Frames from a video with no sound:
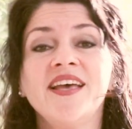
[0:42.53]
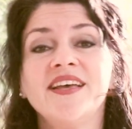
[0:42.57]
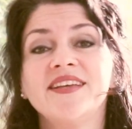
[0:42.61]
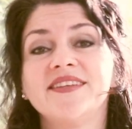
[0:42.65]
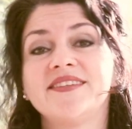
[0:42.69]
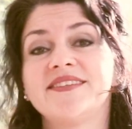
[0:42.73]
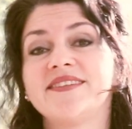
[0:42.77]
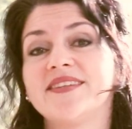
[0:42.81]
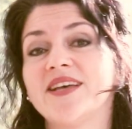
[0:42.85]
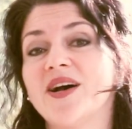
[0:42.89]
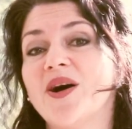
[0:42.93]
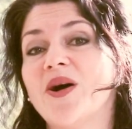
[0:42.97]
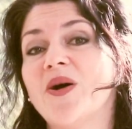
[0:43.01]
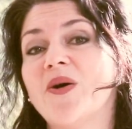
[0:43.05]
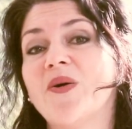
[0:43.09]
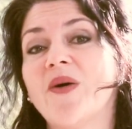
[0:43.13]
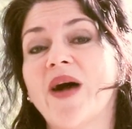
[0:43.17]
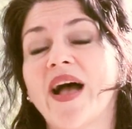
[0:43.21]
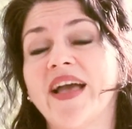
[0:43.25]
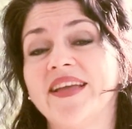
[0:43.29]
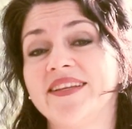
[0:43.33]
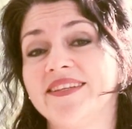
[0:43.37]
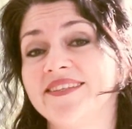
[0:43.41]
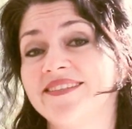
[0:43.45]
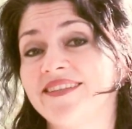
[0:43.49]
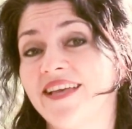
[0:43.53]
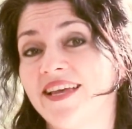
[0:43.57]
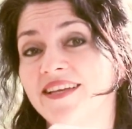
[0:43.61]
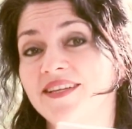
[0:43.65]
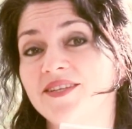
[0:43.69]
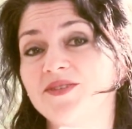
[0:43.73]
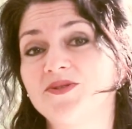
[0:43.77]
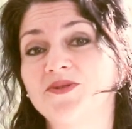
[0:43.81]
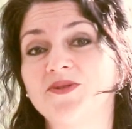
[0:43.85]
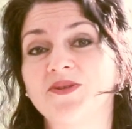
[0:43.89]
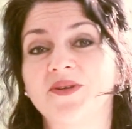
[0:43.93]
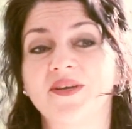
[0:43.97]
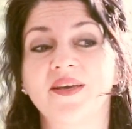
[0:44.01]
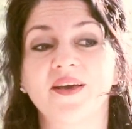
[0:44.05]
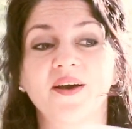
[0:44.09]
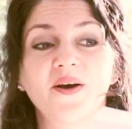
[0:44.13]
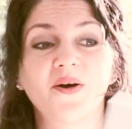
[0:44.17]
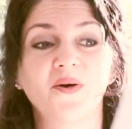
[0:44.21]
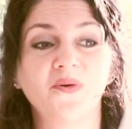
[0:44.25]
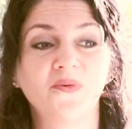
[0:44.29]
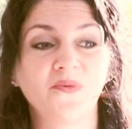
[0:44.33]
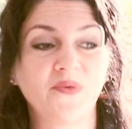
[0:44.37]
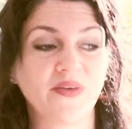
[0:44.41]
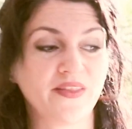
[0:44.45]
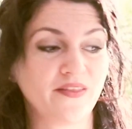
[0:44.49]
So I decided to
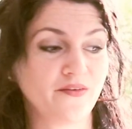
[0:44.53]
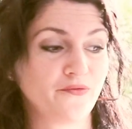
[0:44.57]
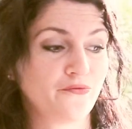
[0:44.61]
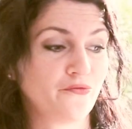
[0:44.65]
go with the